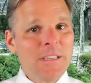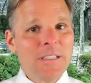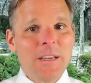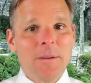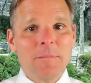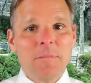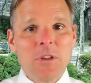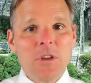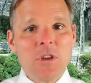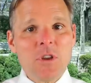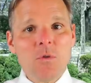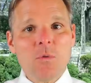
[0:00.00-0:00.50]

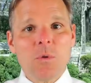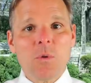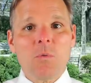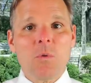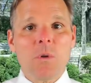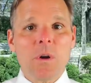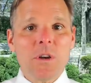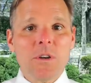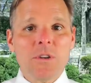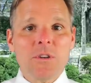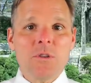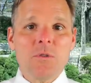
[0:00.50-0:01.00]
something you would
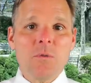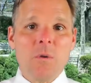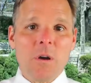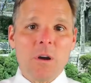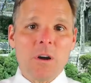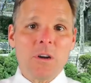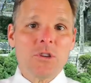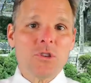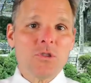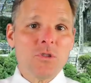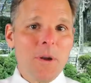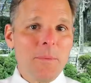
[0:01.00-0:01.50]
want to do on
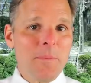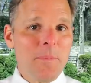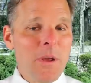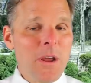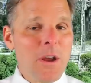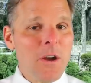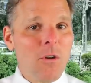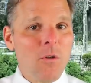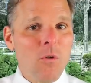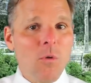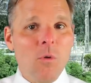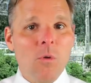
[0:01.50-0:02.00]
a trip
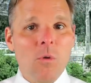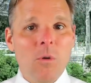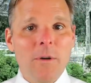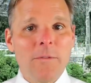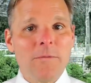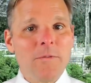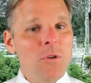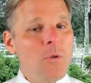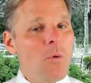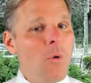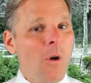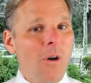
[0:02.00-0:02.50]
here, or
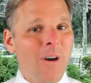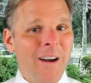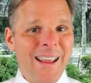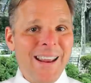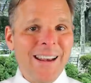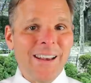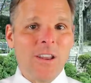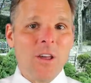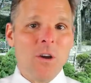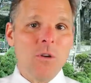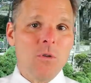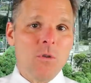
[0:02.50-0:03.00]
if you are a
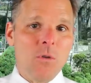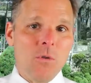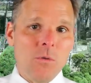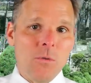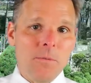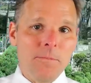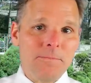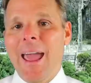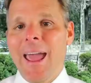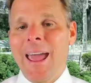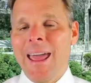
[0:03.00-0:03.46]
local.